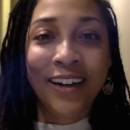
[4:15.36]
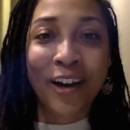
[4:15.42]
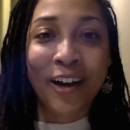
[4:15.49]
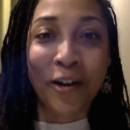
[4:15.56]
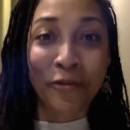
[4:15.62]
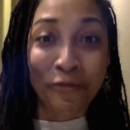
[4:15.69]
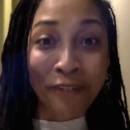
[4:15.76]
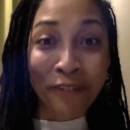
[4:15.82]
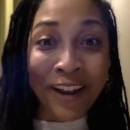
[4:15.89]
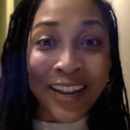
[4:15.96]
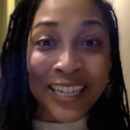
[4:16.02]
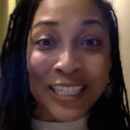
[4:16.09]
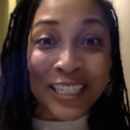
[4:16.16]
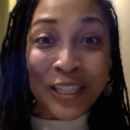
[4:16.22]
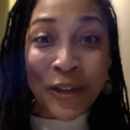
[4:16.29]

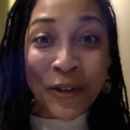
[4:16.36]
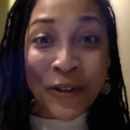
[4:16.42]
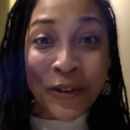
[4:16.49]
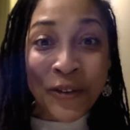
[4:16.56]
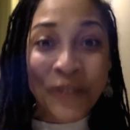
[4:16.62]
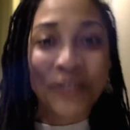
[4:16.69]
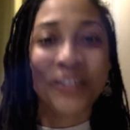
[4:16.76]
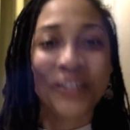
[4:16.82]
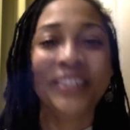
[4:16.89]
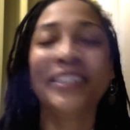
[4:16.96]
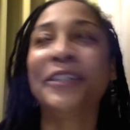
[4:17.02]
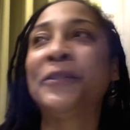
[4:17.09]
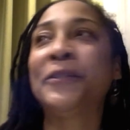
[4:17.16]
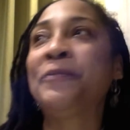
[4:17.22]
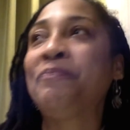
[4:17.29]
afraid too,
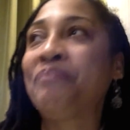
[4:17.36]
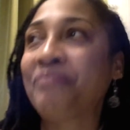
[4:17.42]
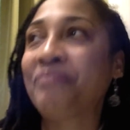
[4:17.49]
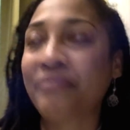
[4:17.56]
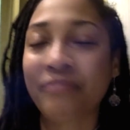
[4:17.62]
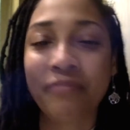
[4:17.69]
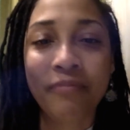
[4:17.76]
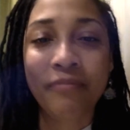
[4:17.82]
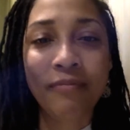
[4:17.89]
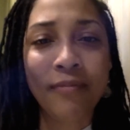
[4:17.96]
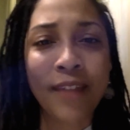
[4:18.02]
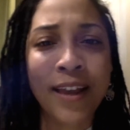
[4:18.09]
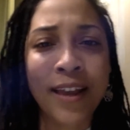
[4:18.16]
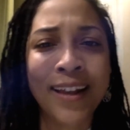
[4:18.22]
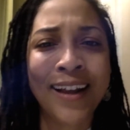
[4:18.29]

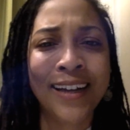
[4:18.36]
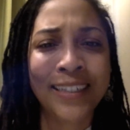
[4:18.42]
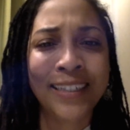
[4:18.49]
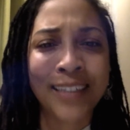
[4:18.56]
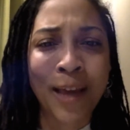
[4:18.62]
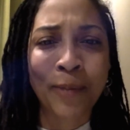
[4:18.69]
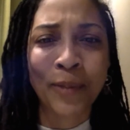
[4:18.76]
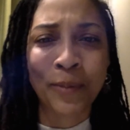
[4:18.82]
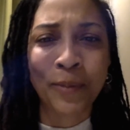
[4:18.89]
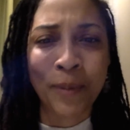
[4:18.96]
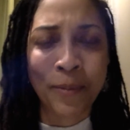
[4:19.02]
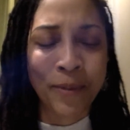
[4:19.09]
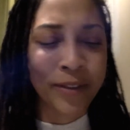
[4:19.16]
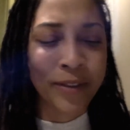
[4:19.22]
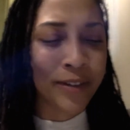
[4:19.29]
And I adopted my
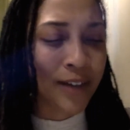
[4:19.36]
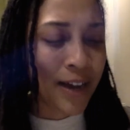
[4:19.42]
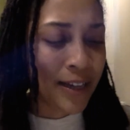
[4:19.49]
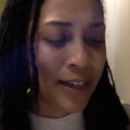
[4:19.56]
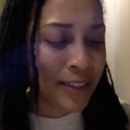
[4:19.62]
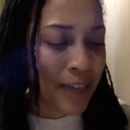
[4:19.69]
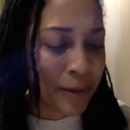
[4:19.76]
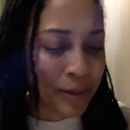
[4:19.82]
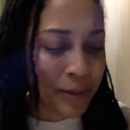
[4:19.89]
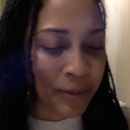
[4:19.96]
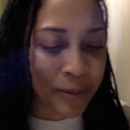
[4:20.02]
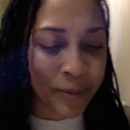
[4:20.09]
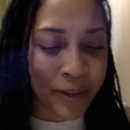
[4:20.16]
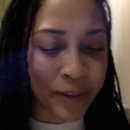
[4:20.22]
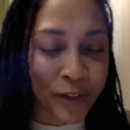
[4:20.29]
mother's
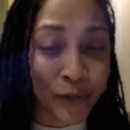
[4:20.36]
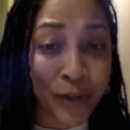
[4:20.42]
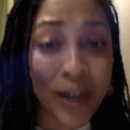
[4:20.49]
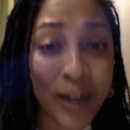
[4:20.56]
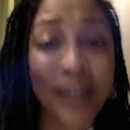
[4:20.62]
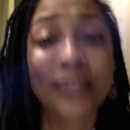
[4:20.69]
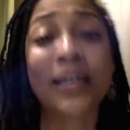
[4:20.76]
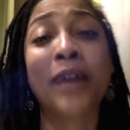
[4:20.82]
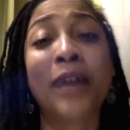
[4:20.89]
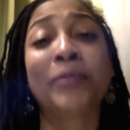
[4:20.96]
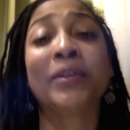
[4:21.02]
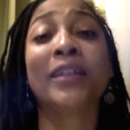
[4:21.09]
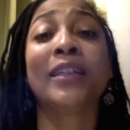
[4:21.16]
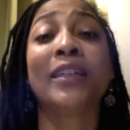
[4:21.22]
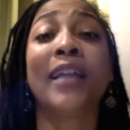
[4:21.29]
fear. I
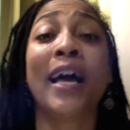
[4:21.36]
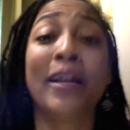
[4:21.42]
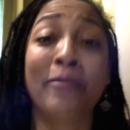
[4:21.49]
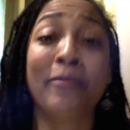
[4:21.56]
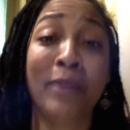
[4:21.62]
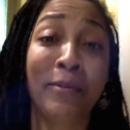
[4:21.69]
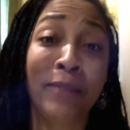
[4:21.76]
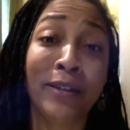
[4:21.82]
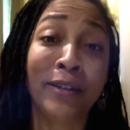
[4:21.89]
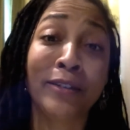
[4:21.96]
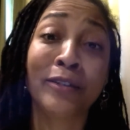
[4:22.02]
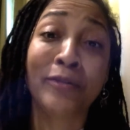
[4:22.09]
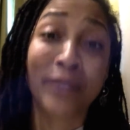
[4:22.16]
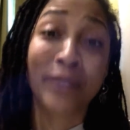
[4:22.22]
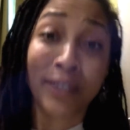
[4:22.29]
adopted a lot of my
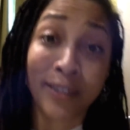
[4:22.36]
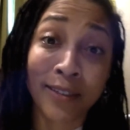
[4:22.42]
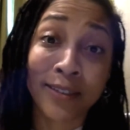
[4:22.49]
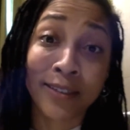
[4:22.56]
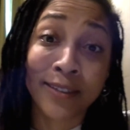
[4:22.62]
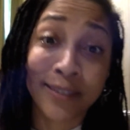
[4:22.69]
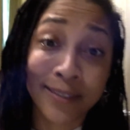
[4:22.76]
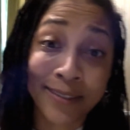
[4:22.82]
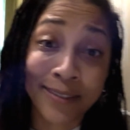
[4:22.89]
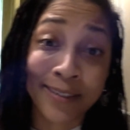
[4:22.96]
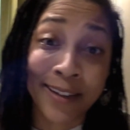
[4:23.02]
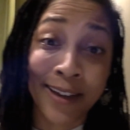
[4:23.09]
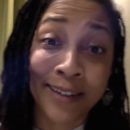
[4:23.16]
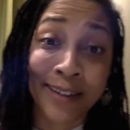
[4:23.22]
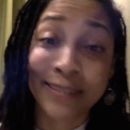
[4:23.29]
mother's fears.
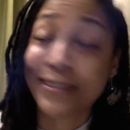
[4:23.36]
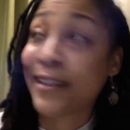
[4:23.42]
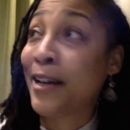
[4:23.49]
Okay.